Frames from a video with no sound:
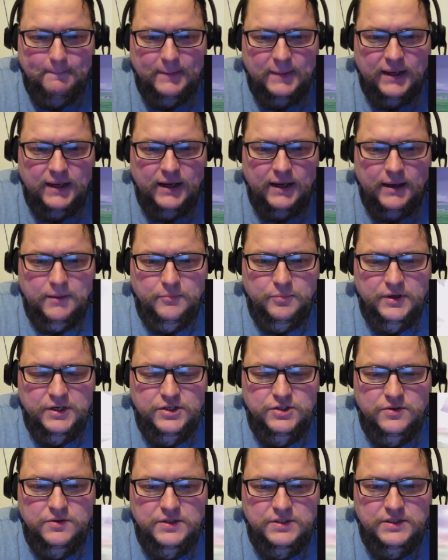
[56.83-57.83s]
I'm pretty
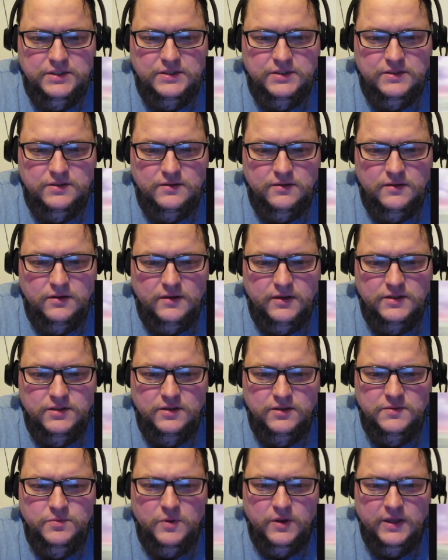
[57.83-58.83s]
sure this
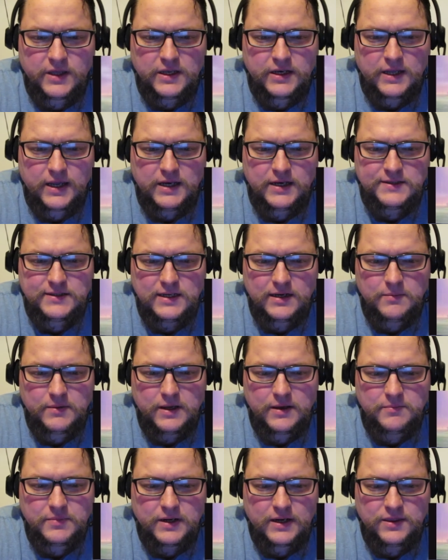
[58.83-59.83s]
looks more like a 90s
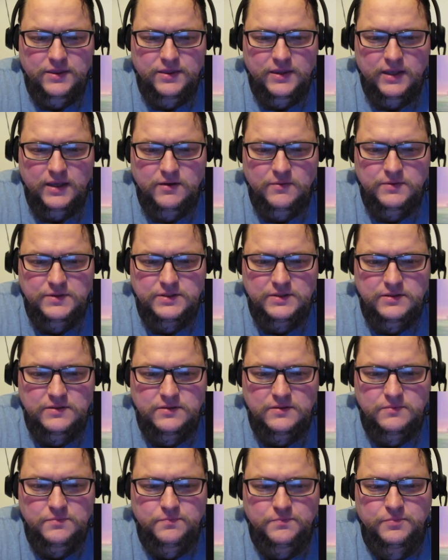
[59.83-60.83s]
anime, but I think it was
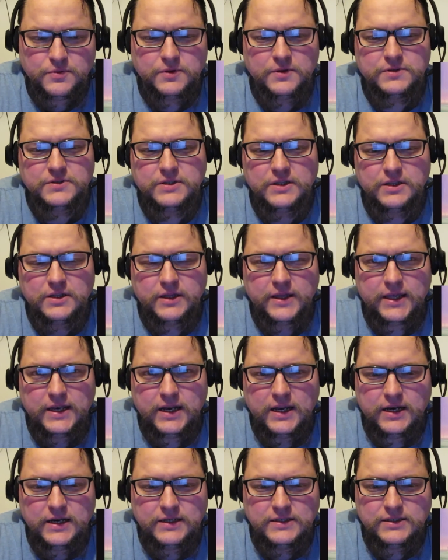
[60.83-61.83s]
produced in the late
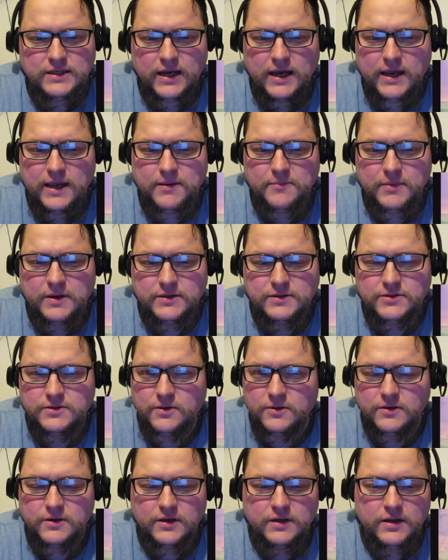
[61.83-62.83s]
80s. I am
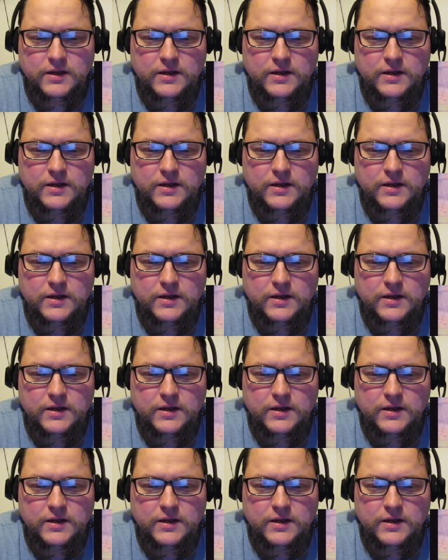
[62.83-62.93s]
uncertain.